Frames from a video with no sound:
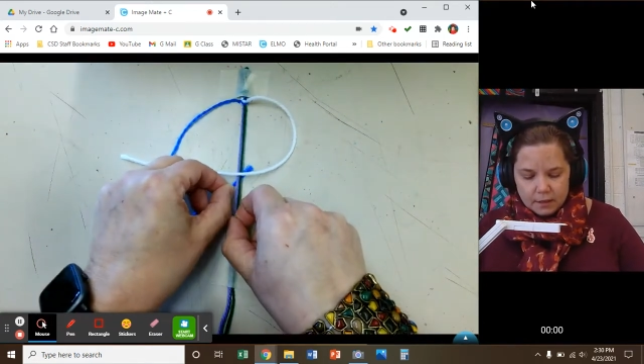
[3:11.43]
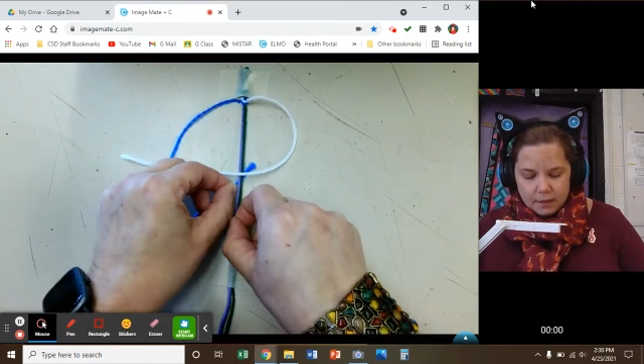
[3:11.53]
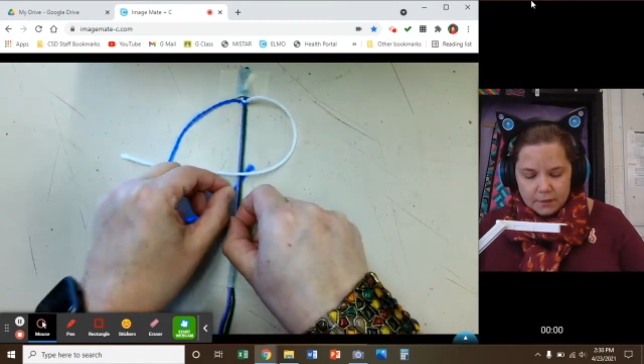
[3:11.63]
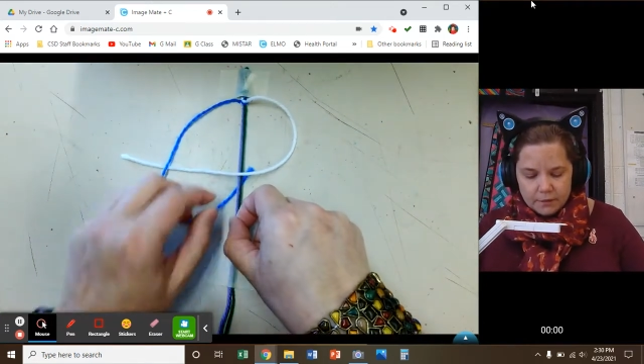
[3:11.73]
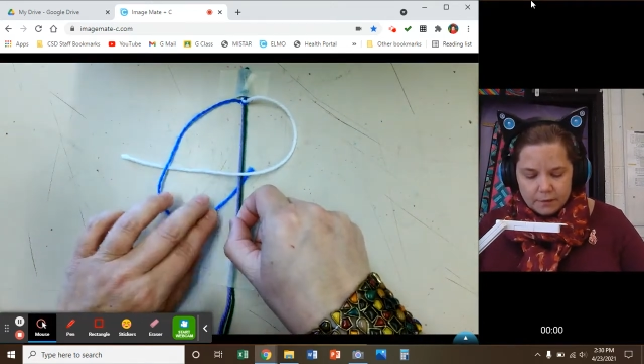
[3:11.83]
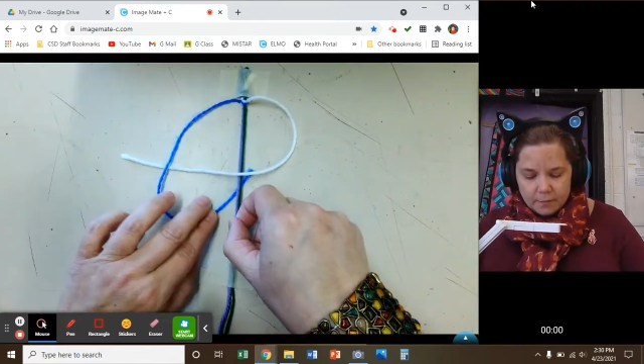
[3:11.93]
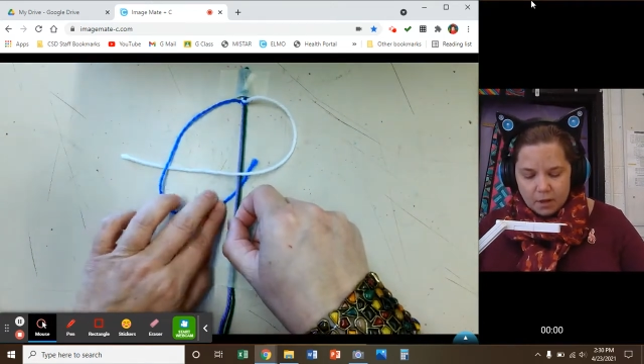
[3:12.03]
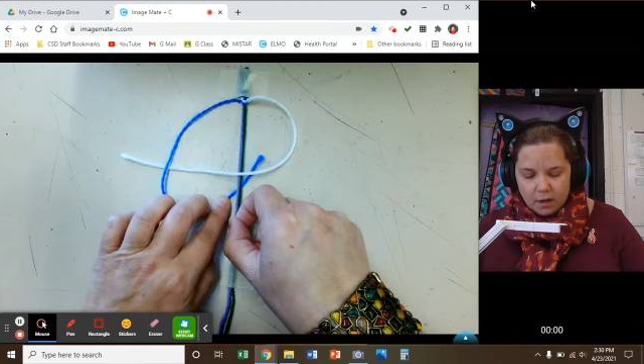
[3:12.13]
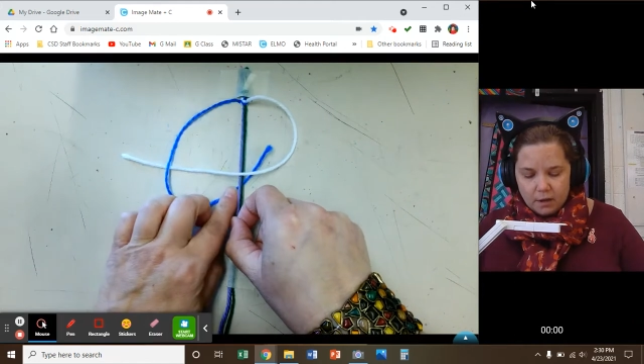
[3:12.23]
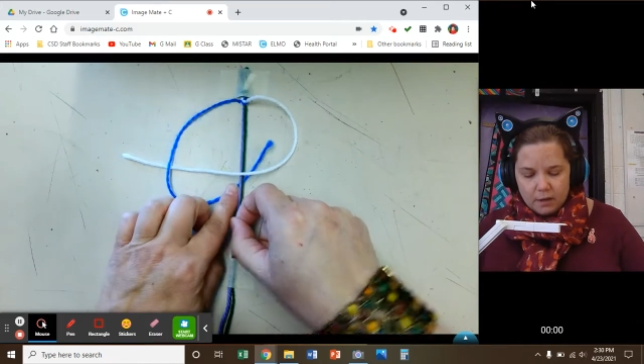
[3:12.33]
under them
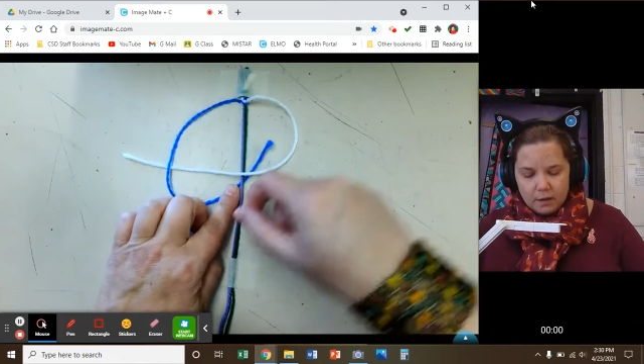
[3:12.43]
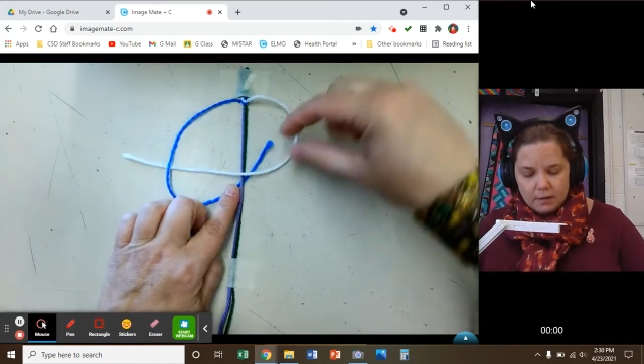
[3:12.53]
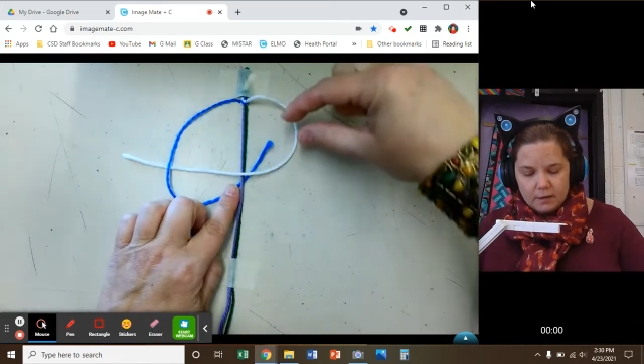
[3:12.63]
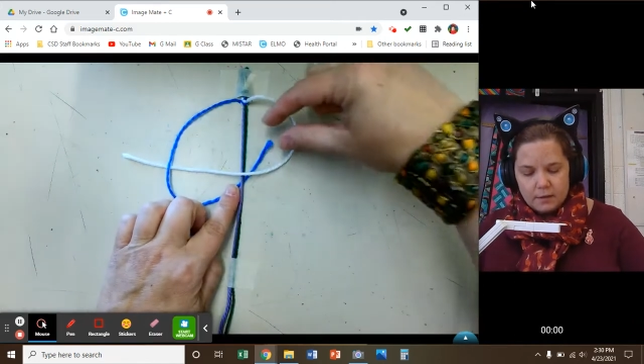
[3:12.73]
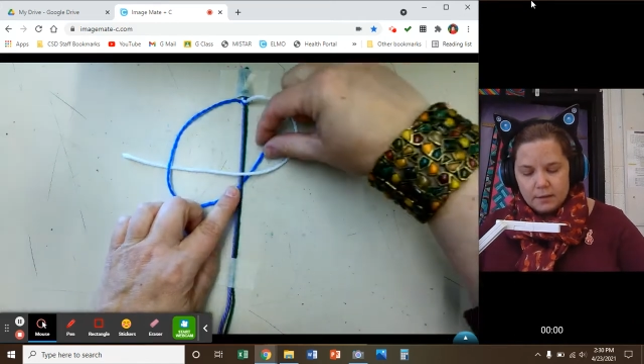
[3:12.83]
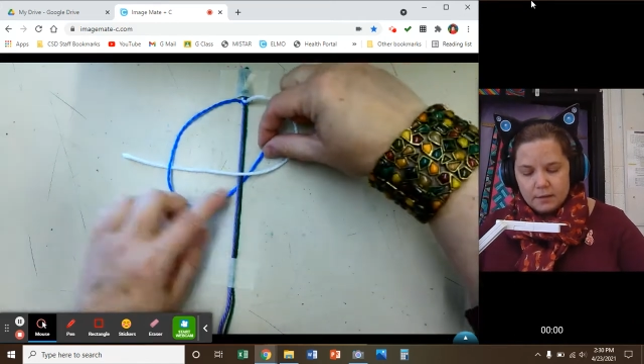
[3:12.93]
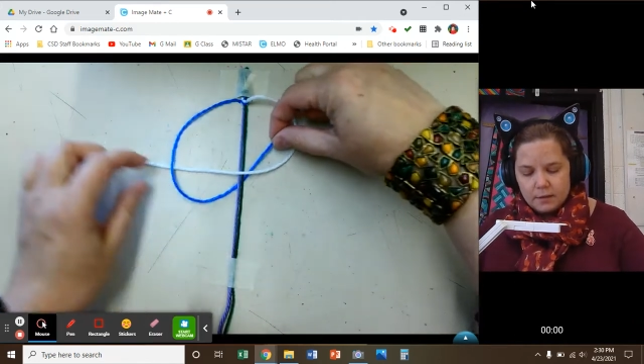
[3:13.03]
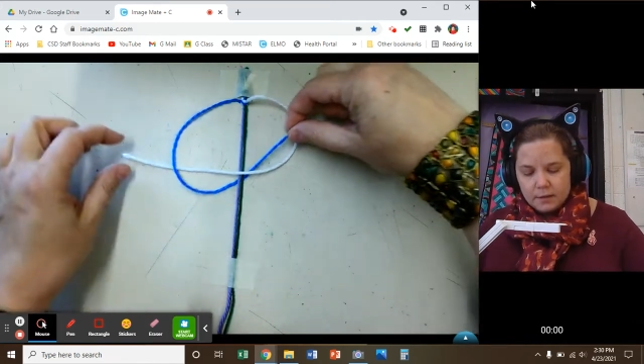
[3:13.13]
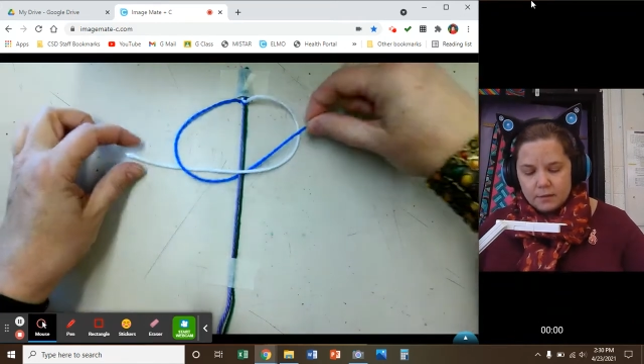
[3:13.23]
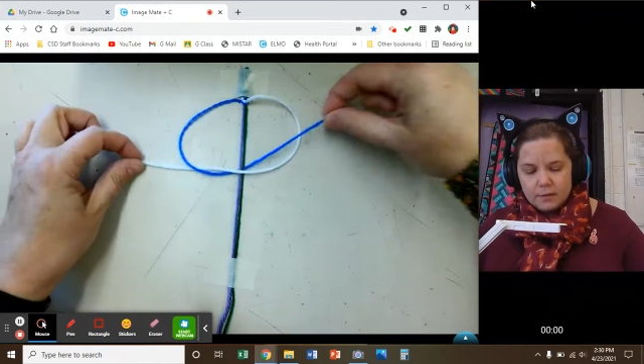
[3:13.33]
all,
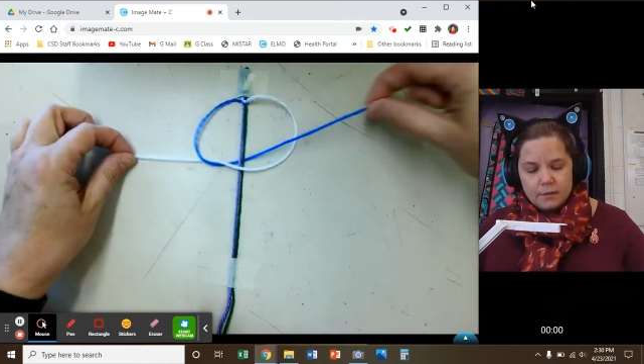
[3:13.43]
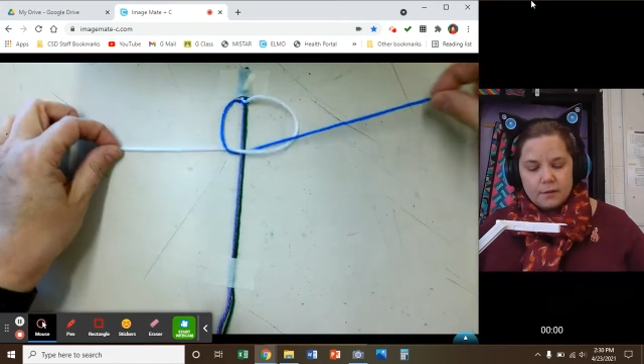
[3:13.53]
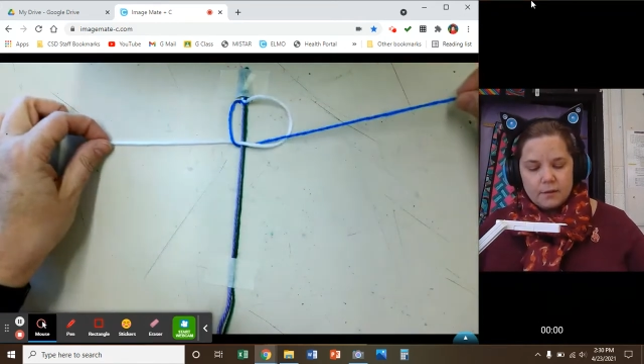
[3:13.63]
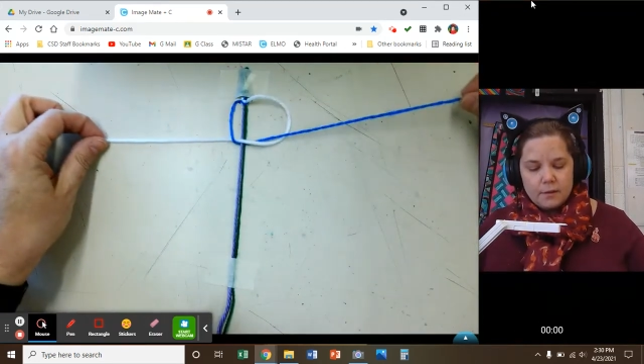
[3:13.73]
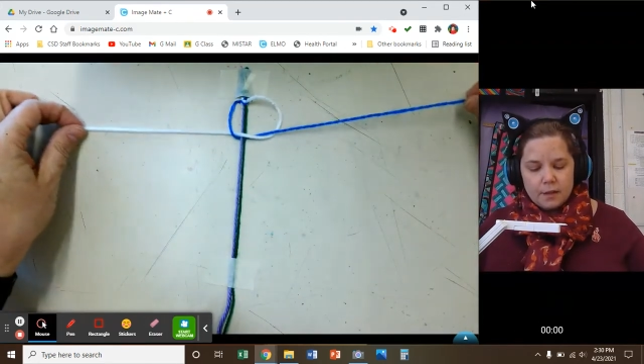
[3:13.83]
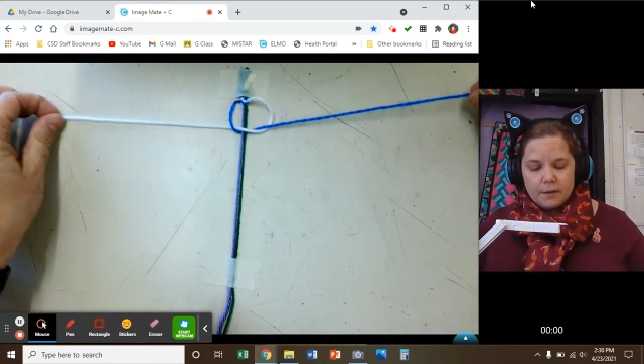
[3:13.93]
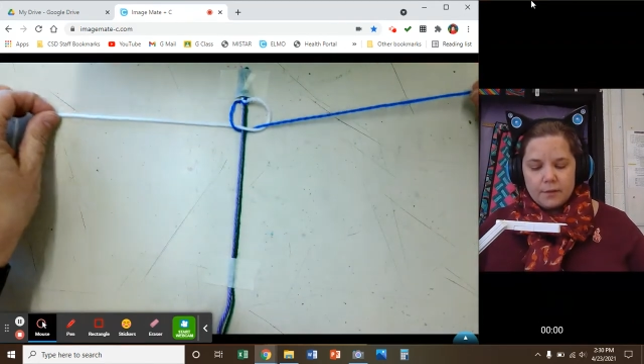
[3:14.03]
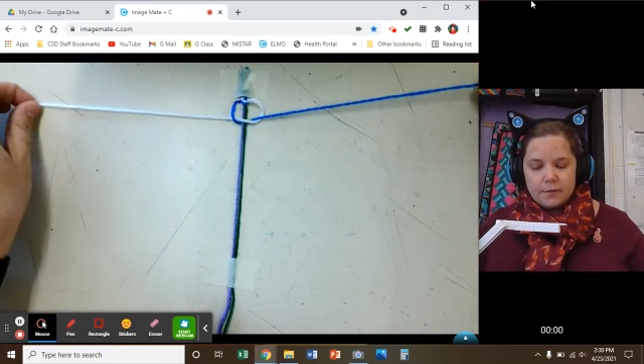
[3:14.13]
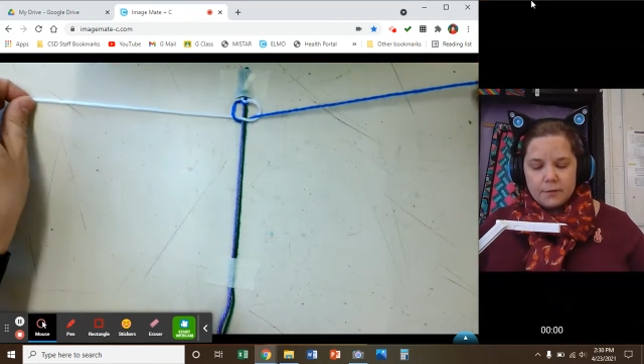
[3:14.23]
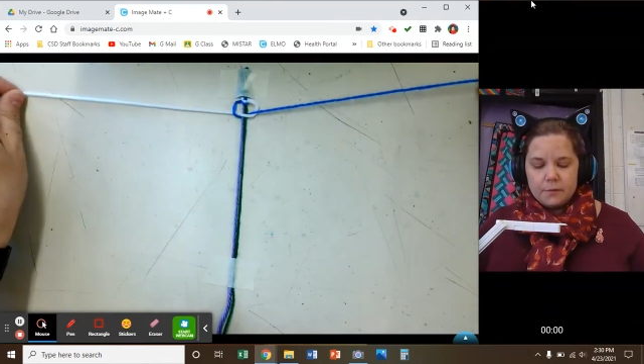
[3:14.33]
and
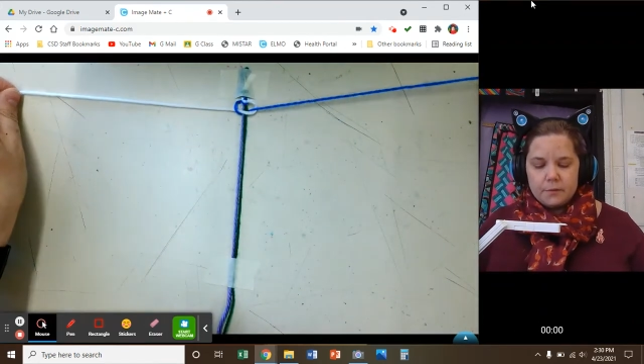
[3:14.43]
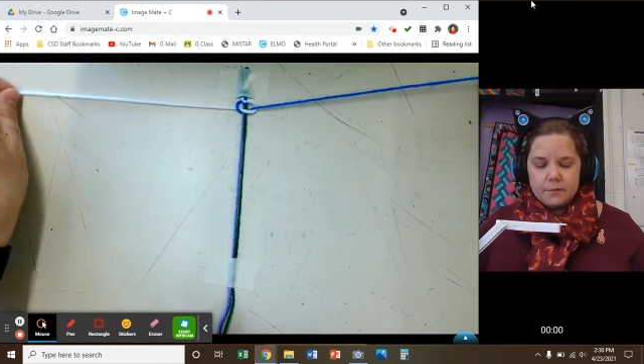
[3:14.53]
through.